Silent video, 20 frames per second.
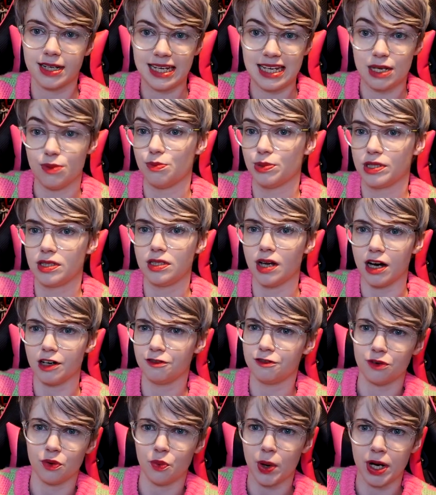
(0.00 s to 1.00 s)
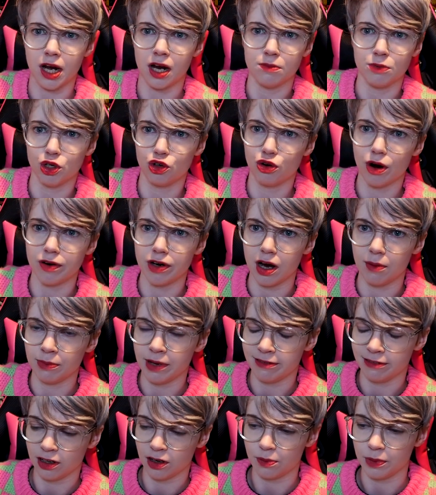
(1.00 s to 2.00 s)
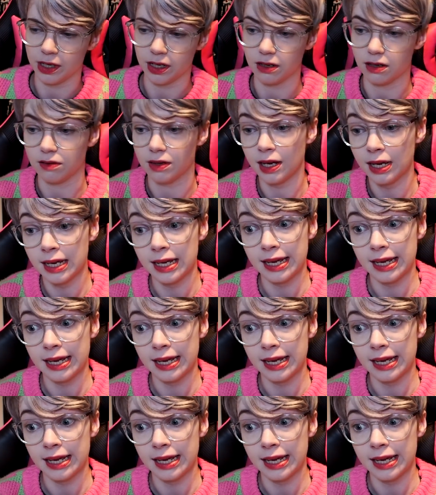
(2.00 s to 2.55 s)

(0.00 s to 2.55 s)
keep stuff for when I'm a grown up living on my own.